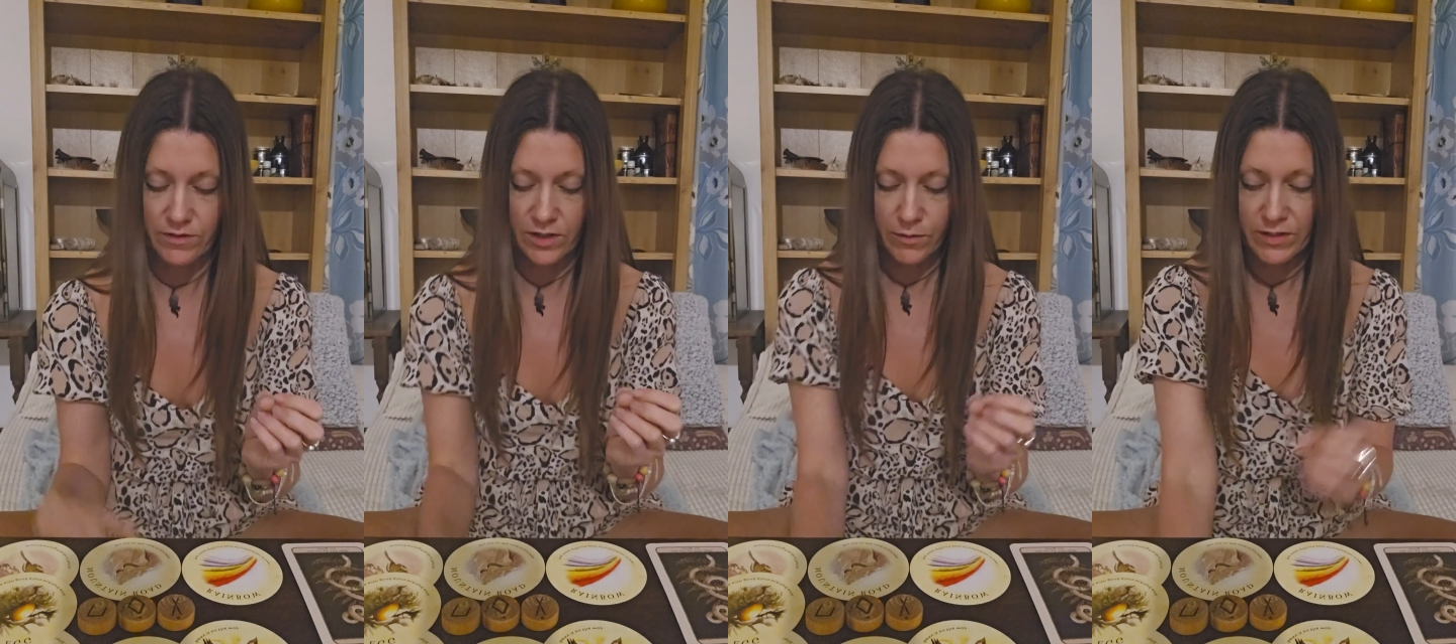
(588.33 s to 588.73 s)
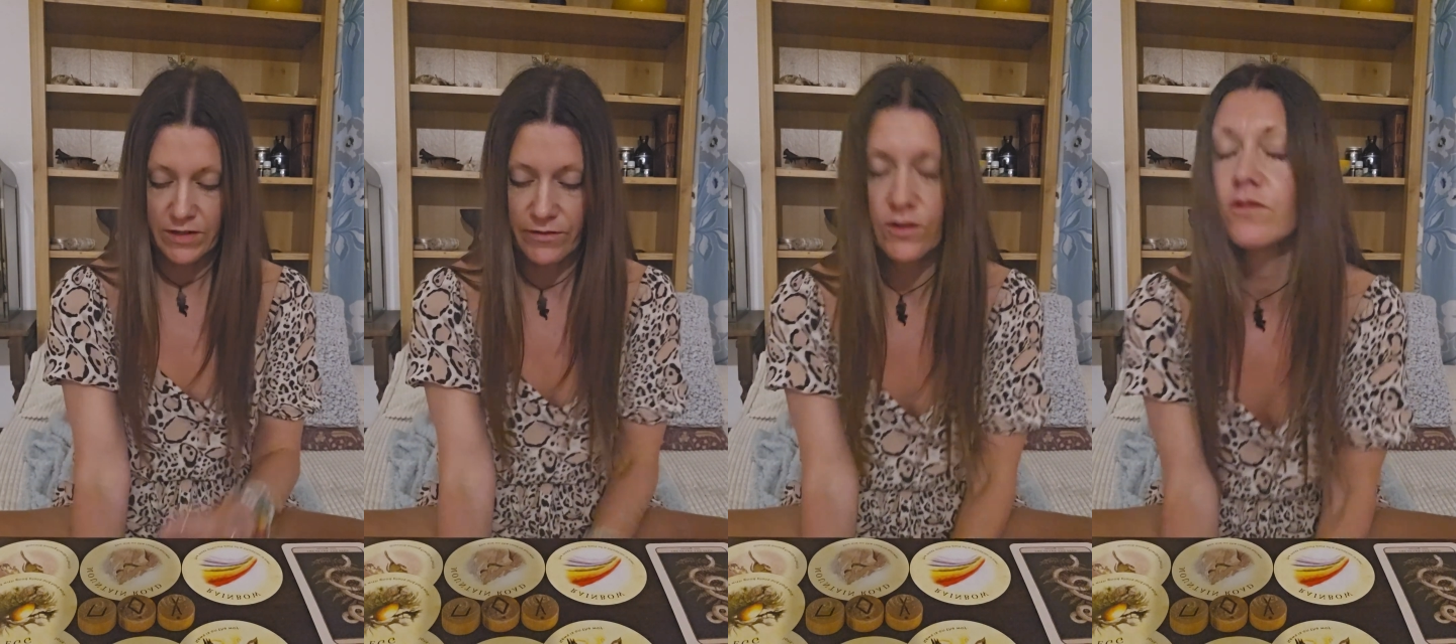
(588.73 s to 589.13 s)
It's going to be
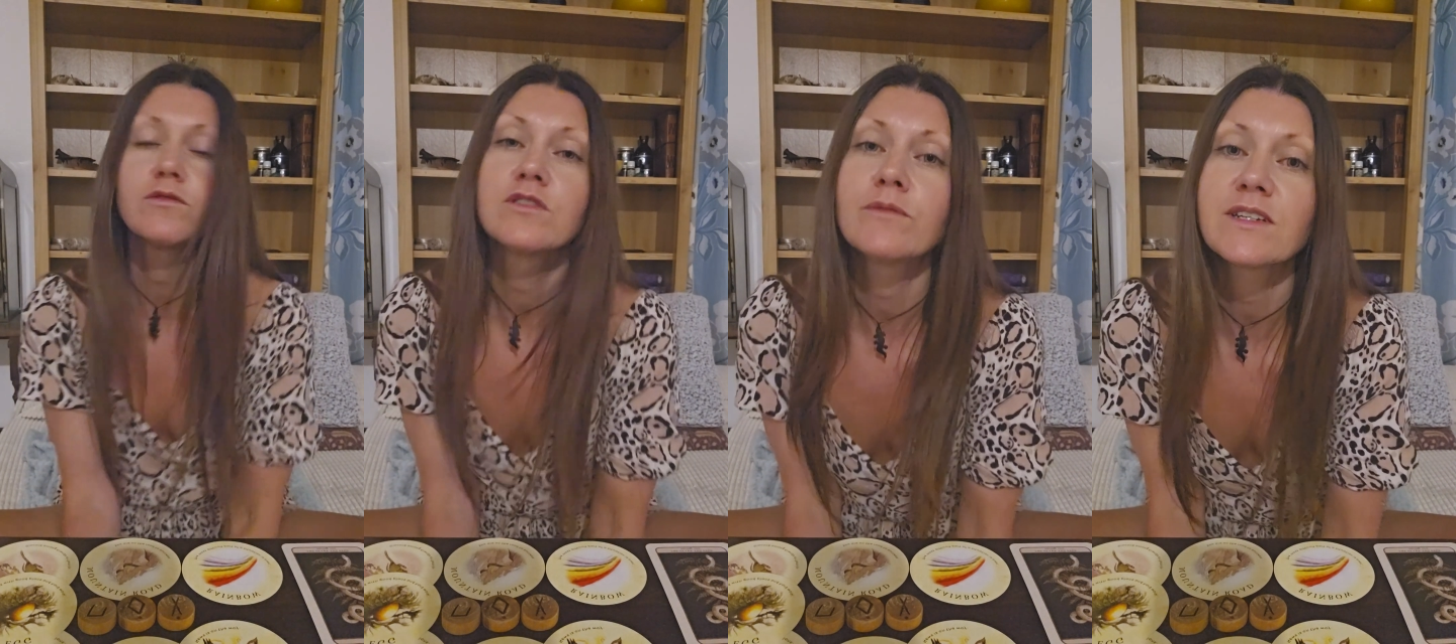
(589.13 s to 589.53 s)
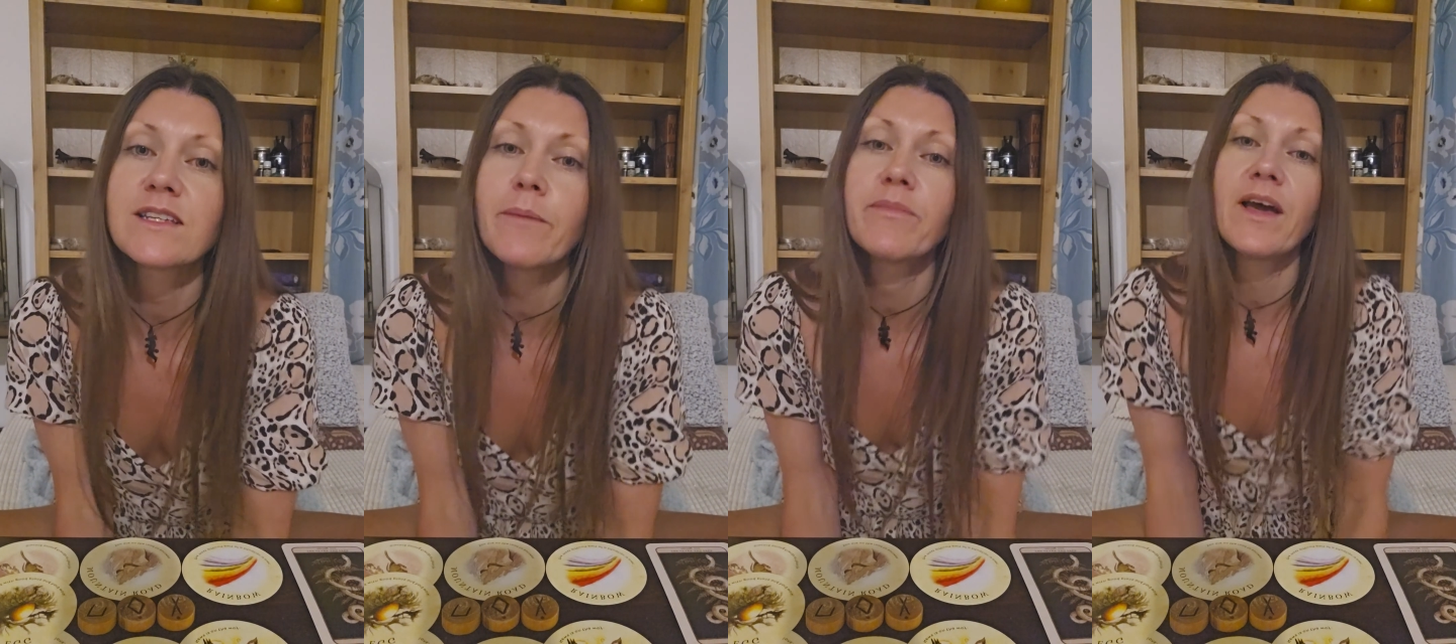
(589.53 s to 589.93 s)
difficult to
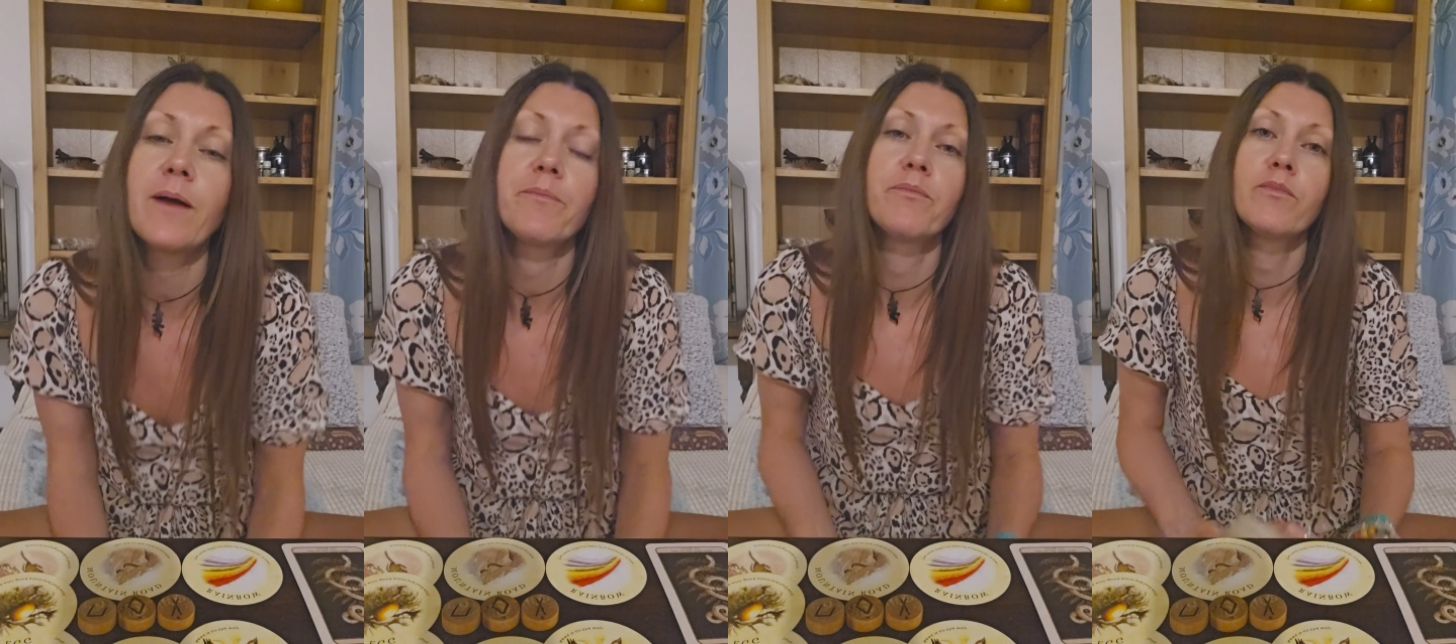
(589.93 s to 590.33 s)
accept that,